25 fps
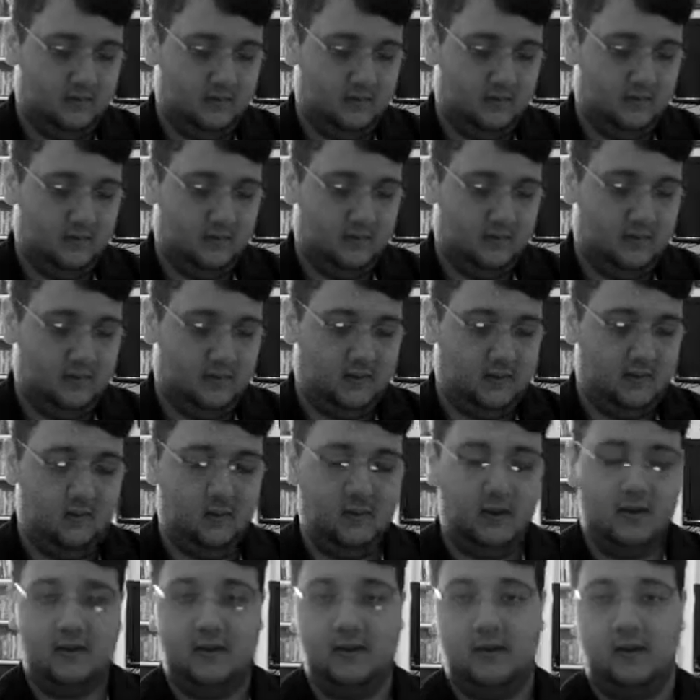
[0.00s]
is
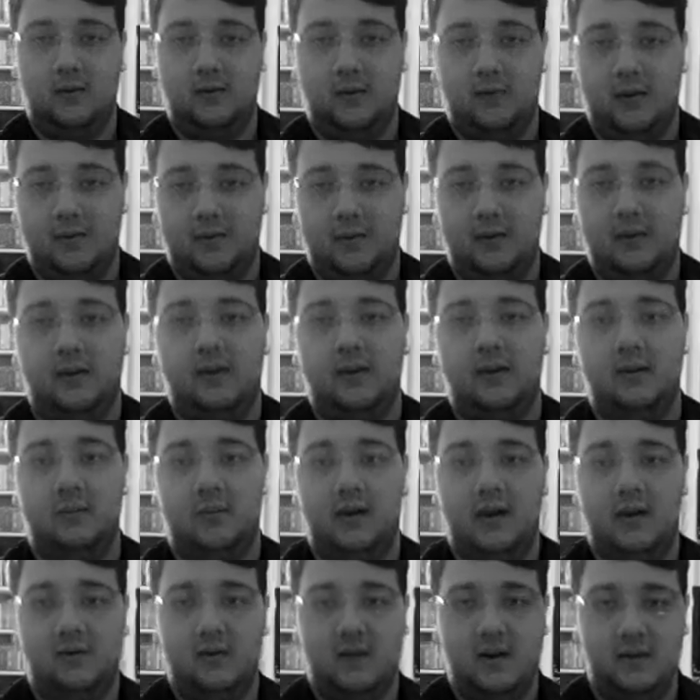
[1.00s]
directed terrifically
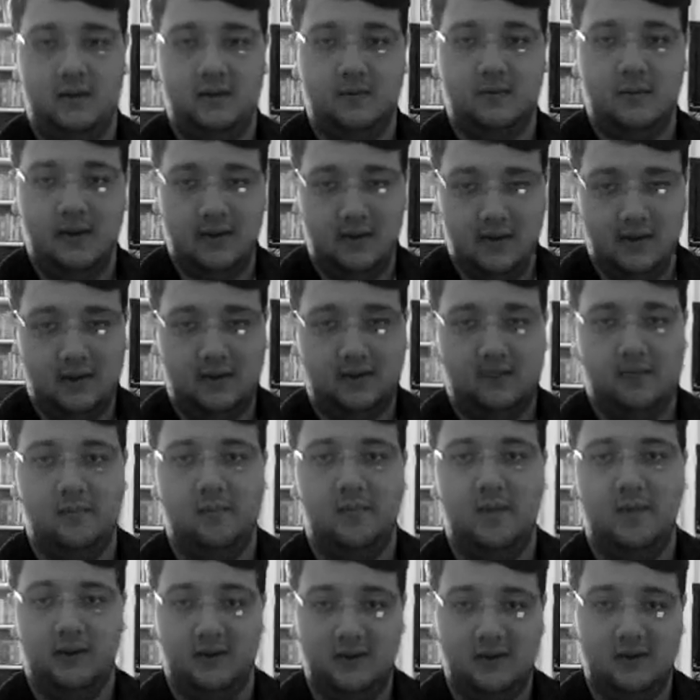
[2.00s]
by Rodriguez and
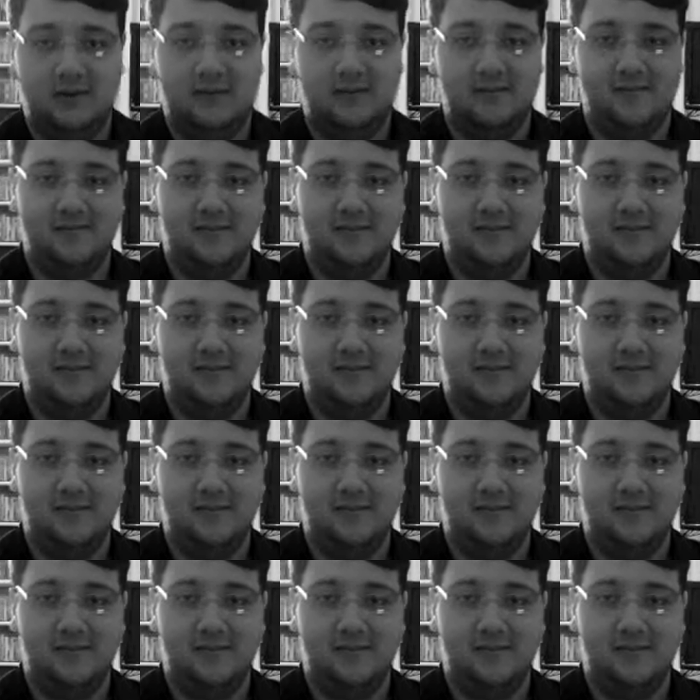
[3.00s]
Miller.